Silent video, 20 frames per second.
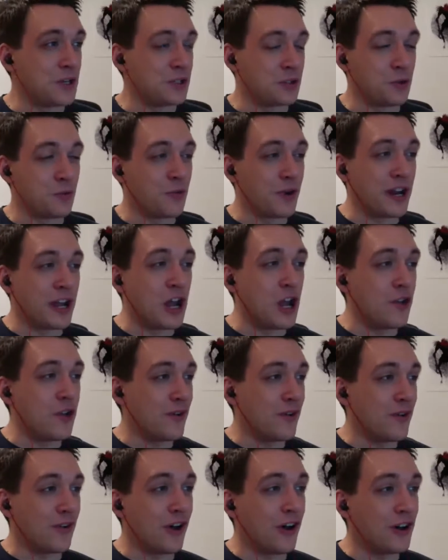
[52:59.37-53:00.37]
which will
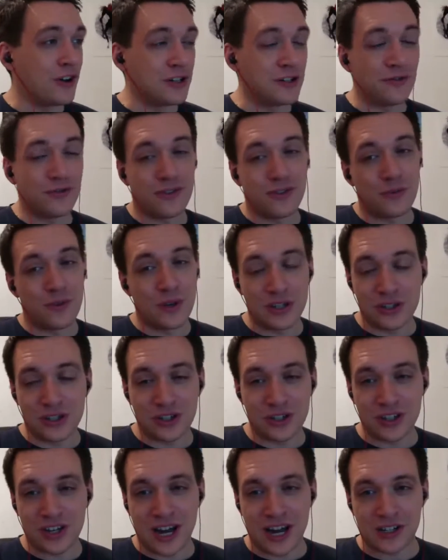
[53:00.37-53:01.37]
bring it over 5,
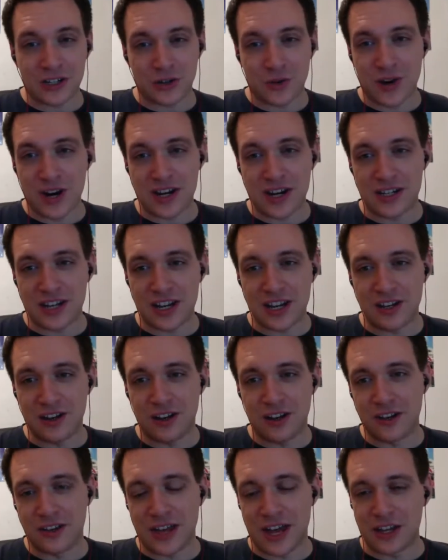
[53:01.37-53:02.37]
that's crazy
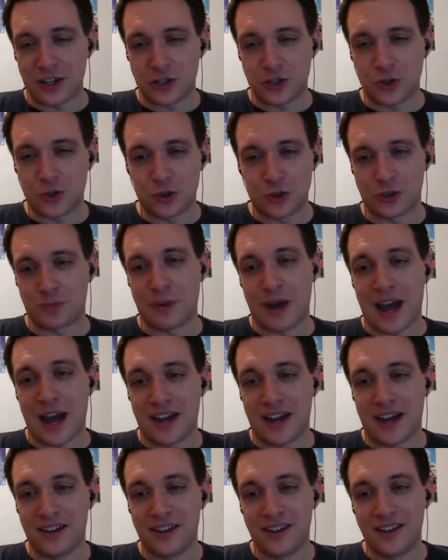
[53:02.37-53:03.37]
in like that short
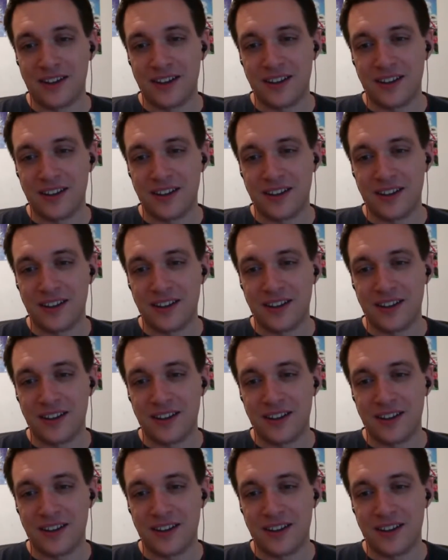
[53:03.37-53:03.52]
span.